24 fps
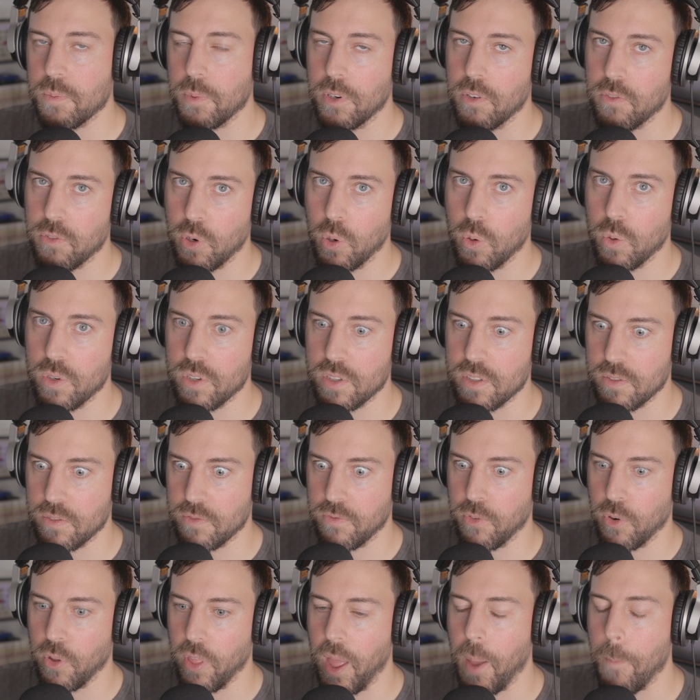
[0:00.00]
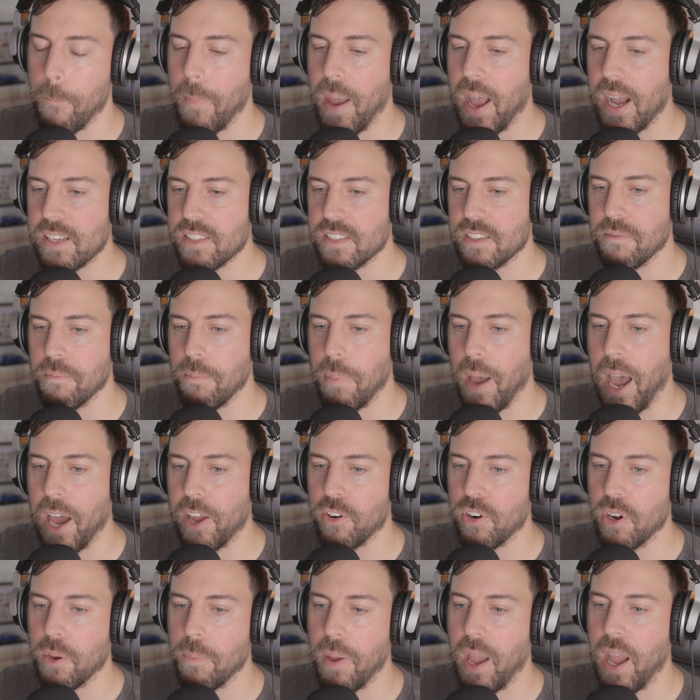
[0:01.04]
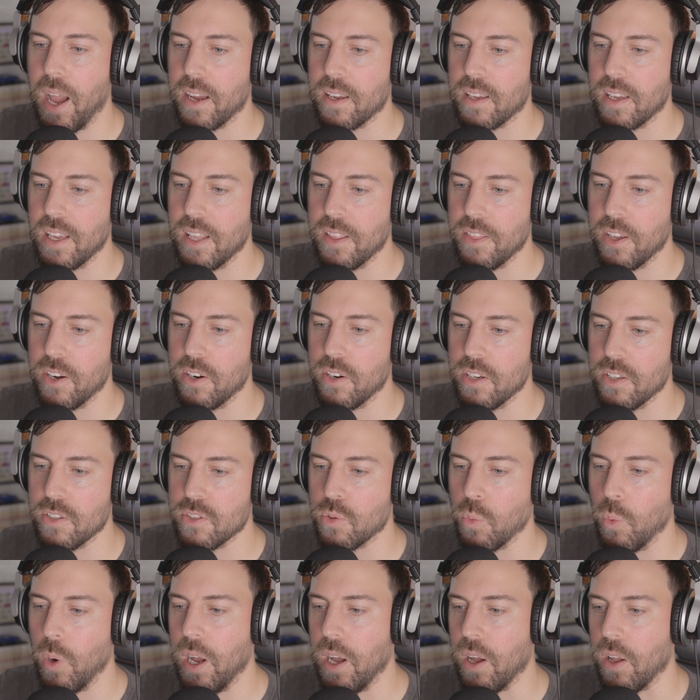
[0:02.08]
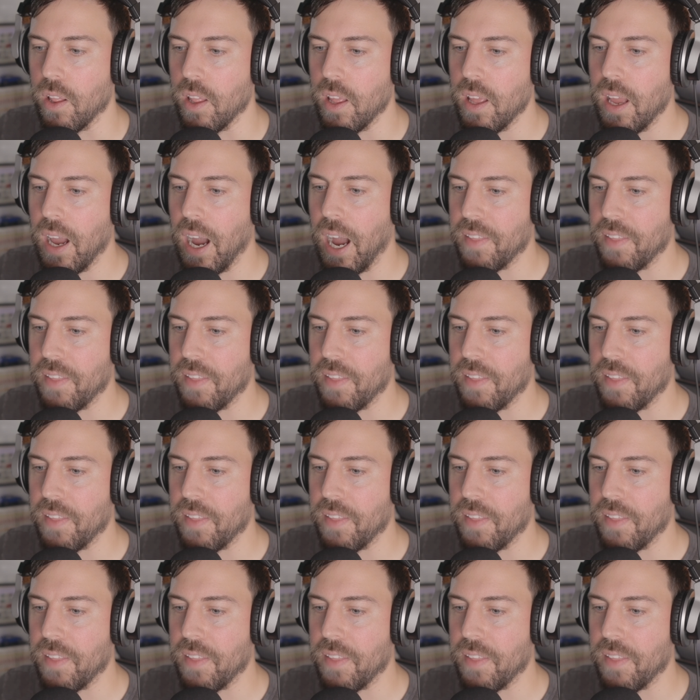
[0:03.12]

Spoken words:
but of course for that massive battery pack in there as well.